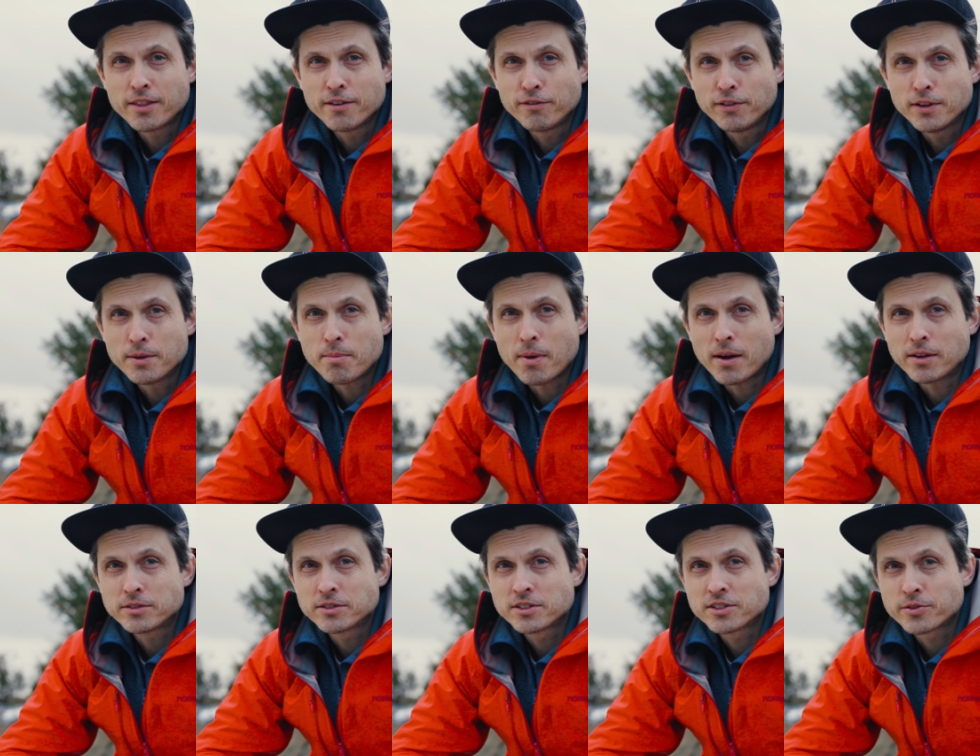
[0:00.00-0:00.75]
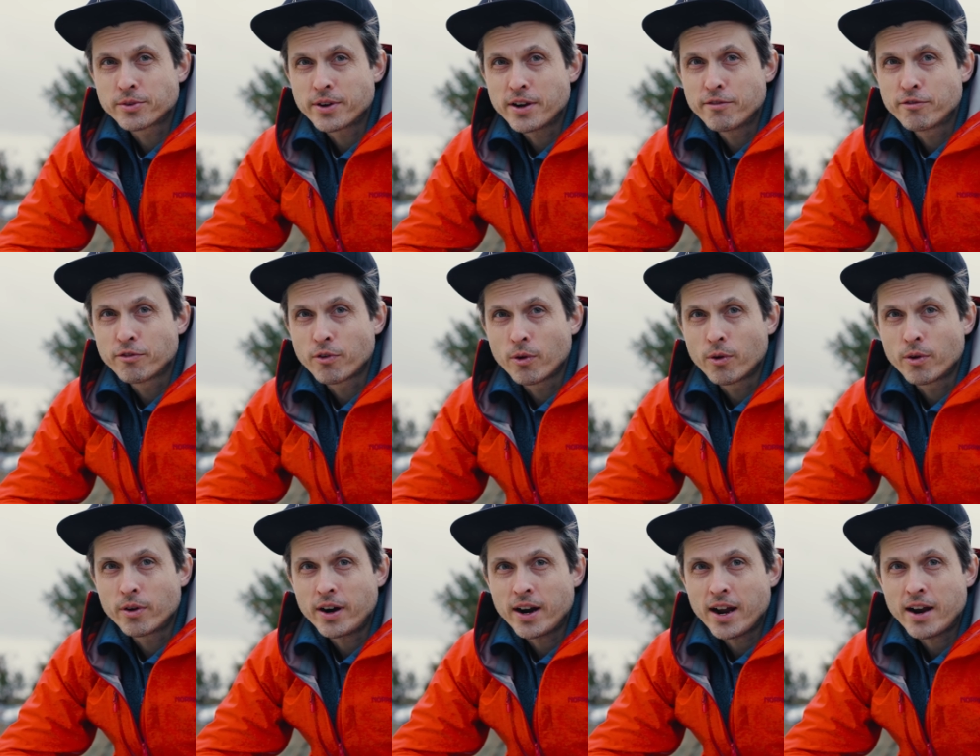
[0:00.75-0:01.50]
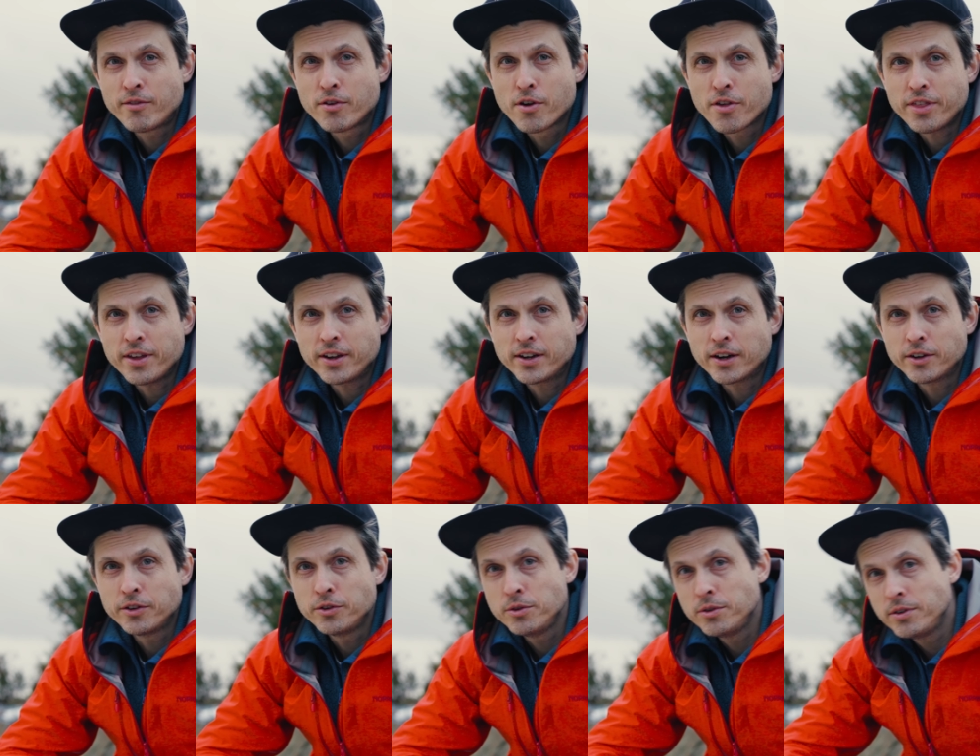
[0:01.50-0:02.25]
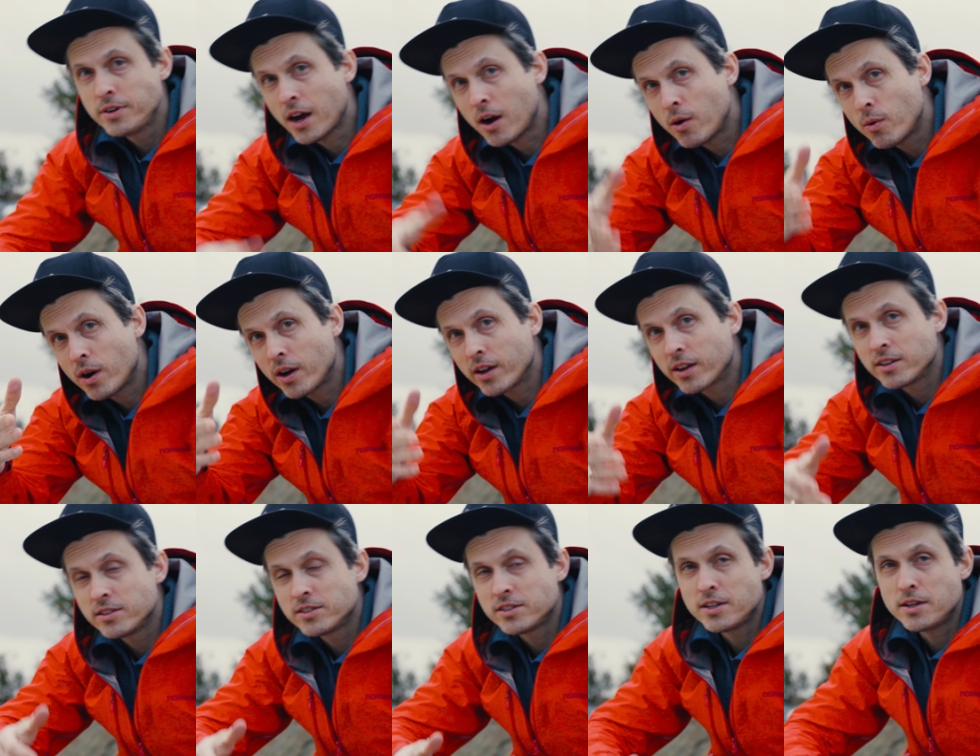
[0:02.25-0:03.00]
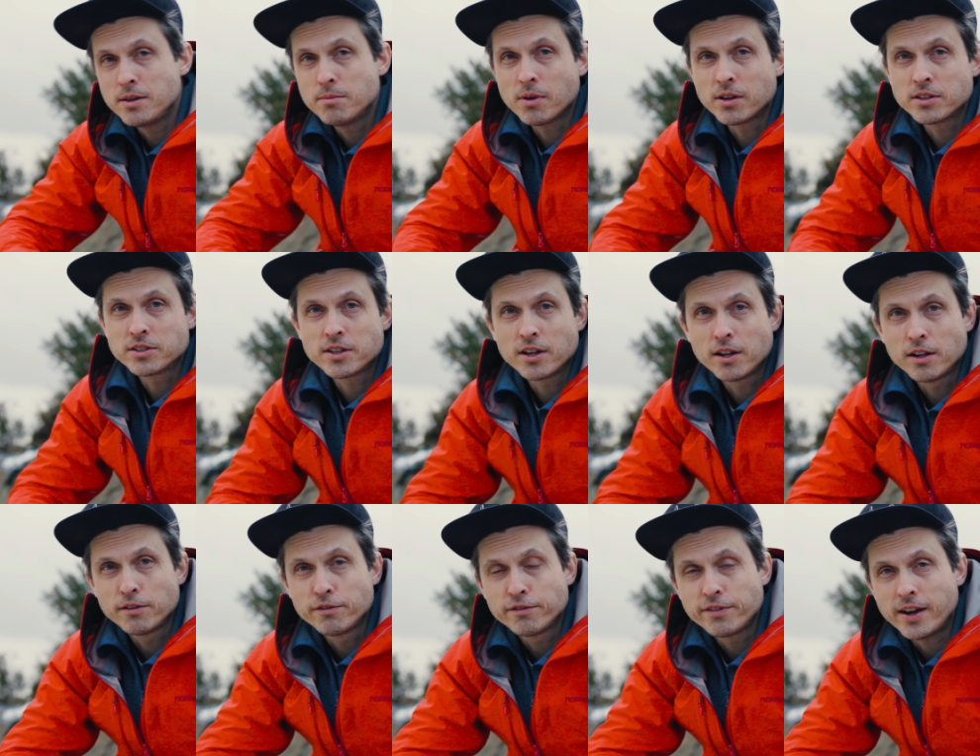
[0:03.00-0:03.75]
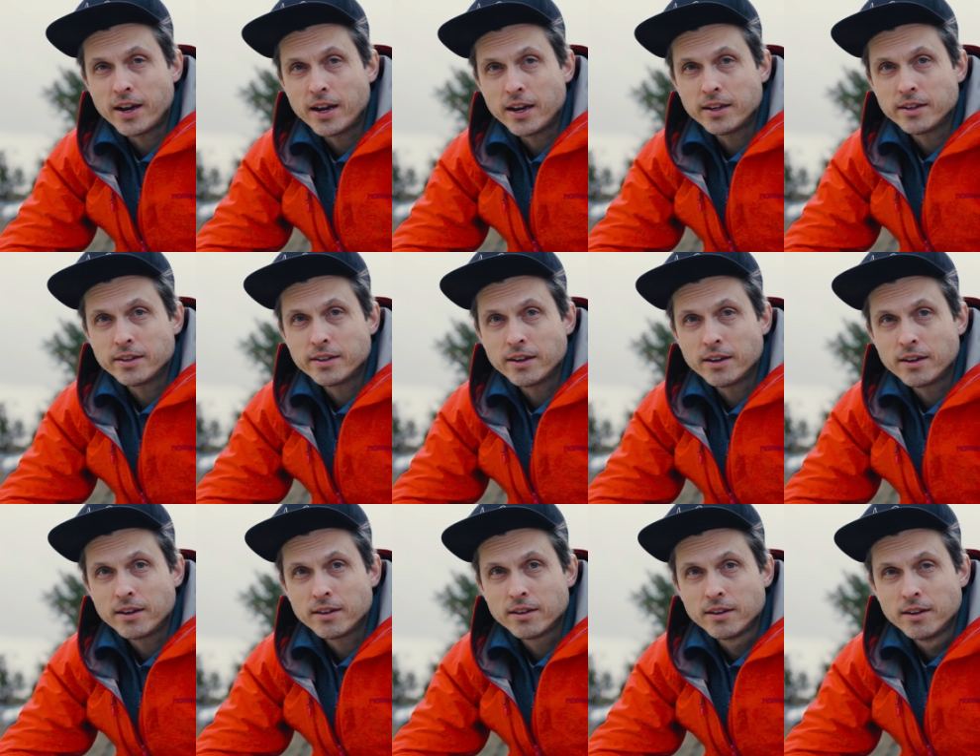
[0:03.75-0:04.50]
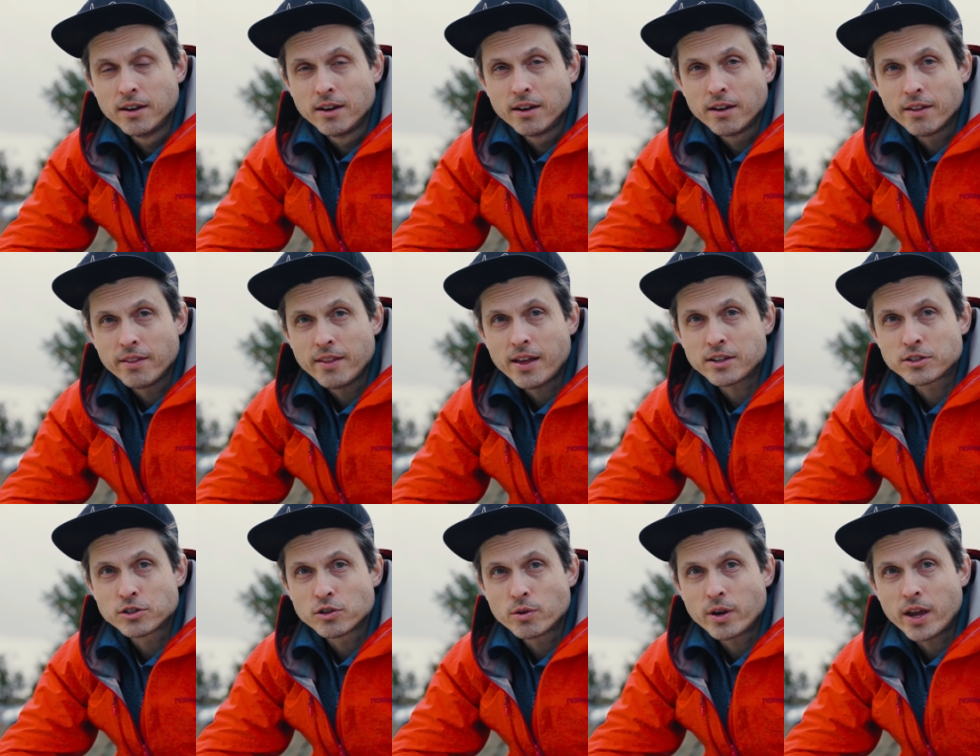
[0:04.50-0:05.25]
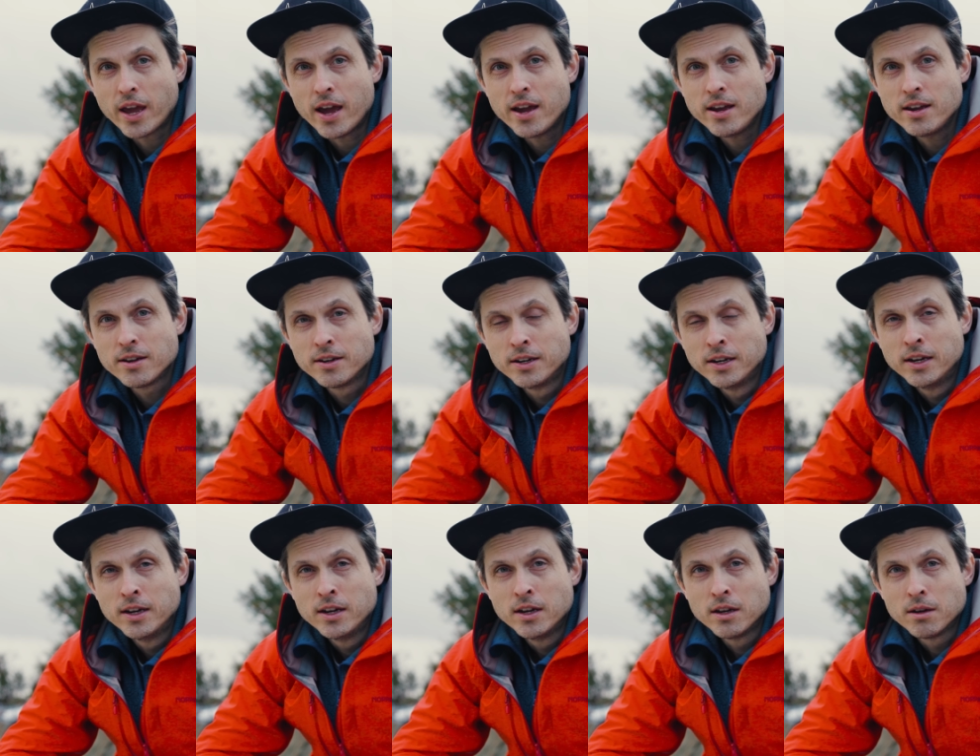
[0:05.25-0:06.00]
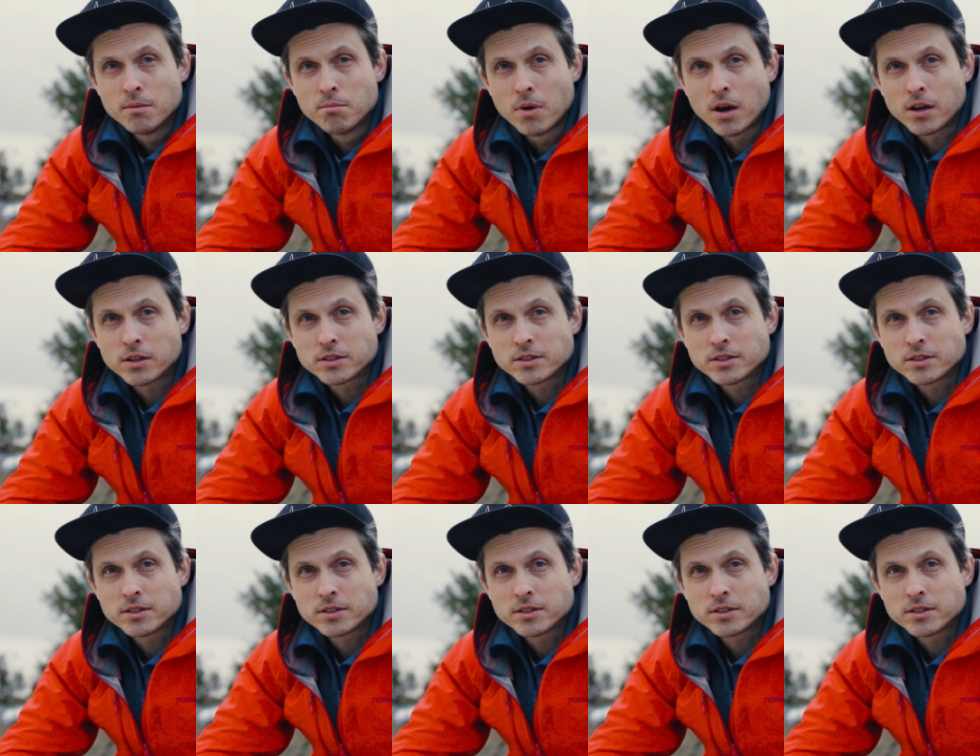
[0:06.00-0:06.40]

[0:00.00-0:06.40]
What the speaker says: the flip out screen for everything I do. Now I can see myself, and that's okay. But